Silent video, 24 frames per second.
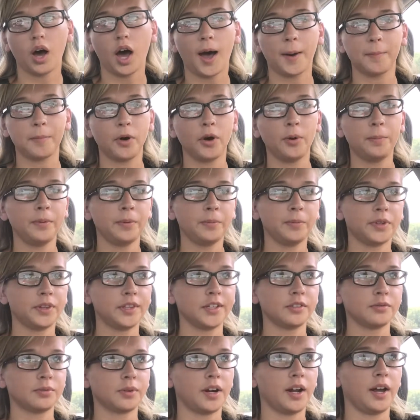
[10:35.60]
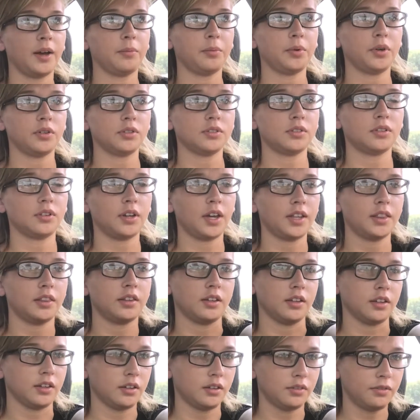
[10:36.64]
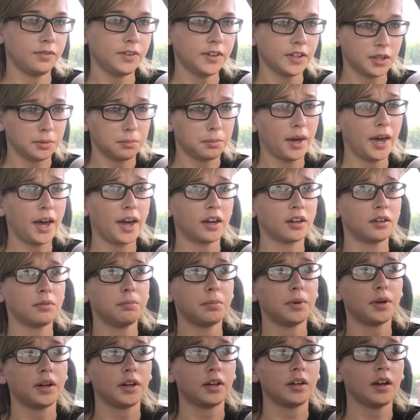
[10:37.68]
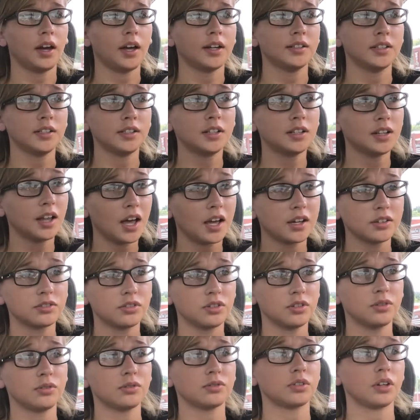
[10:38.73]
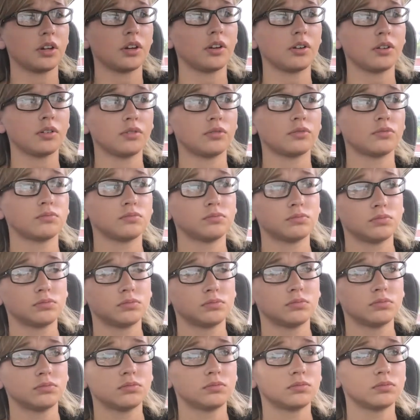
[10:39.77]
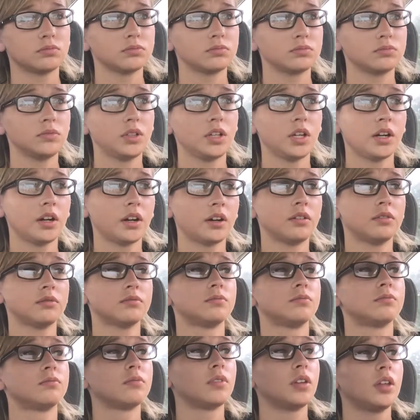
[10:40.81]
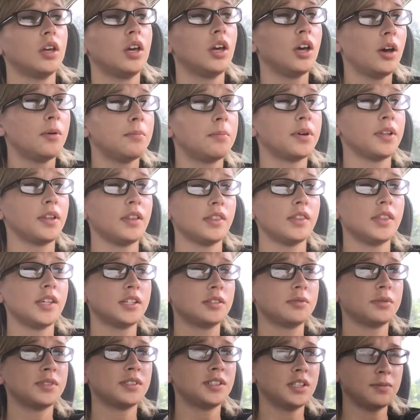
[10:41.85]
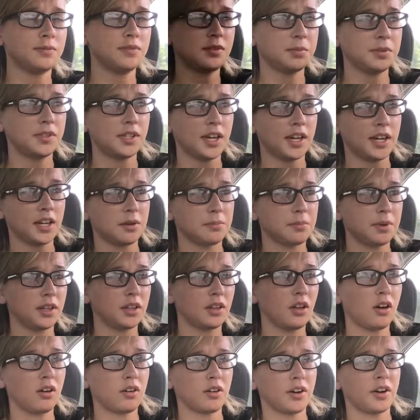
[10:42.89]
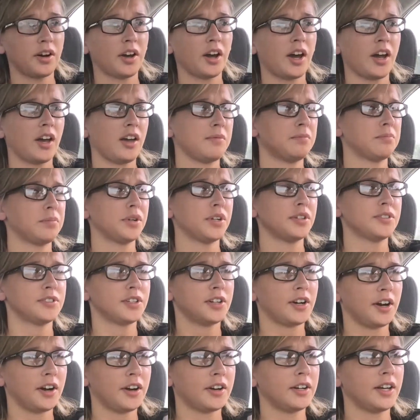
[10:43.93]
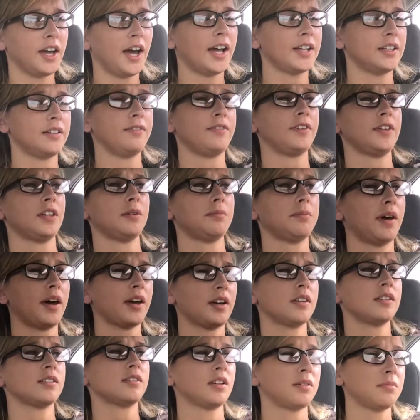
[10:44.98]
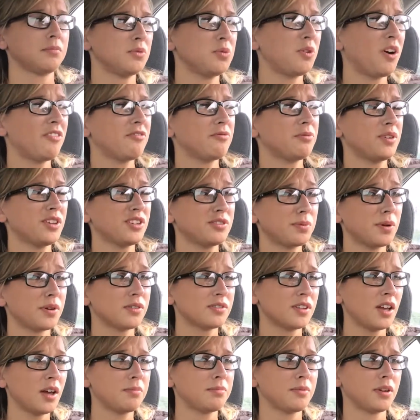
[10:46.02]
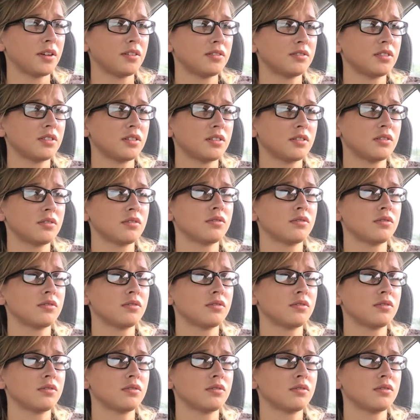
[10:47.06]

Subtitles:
I'm hoping with this one I will still get the feeling back, but I did the last 2, so, you know. But this one seems to be taking a bit longer. I'm pretty sure I already had the feeling back because I'm 12 weeks post-op now, so